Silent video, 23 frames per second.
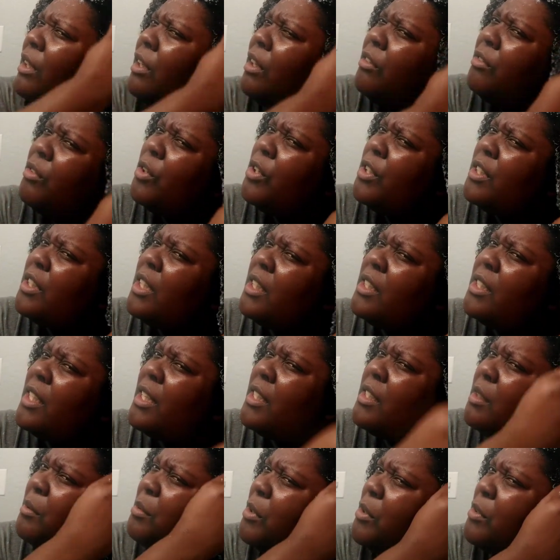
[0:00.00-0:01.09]
Of course, they say
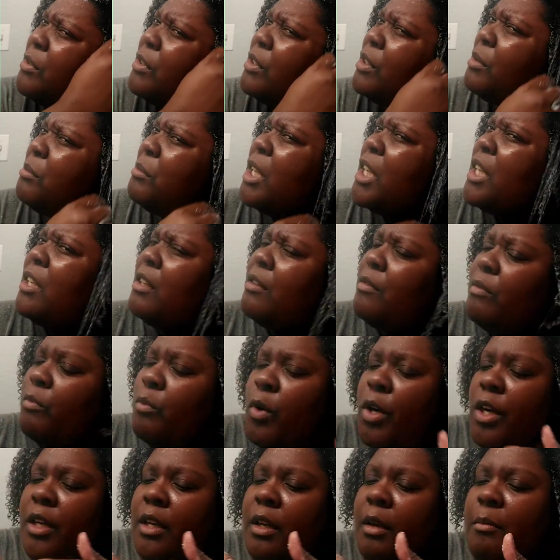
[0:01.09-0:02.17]
it's supposed to make it
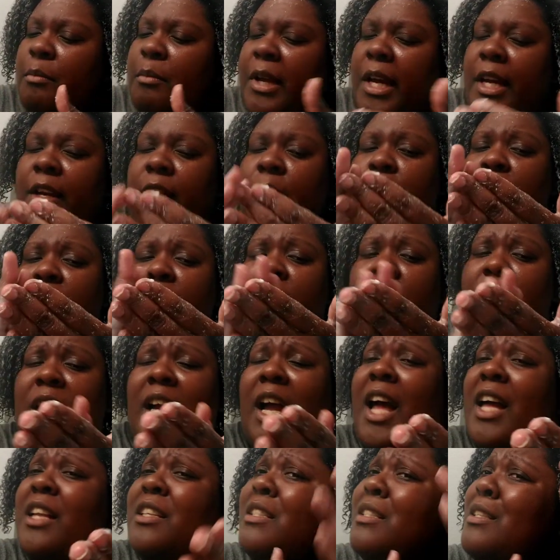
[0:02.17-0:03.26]
work better, but look,
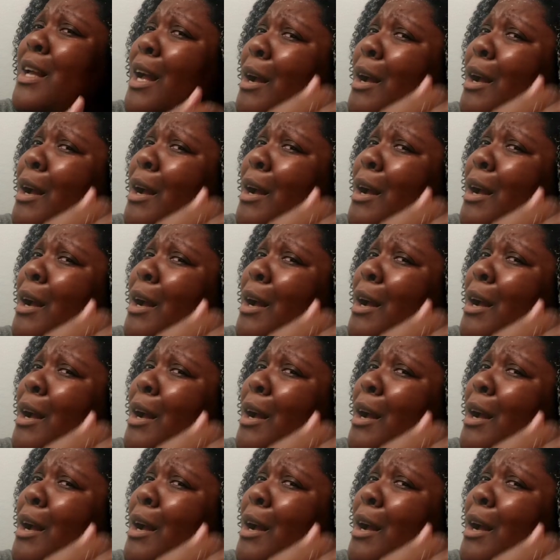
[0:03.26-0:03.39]
I just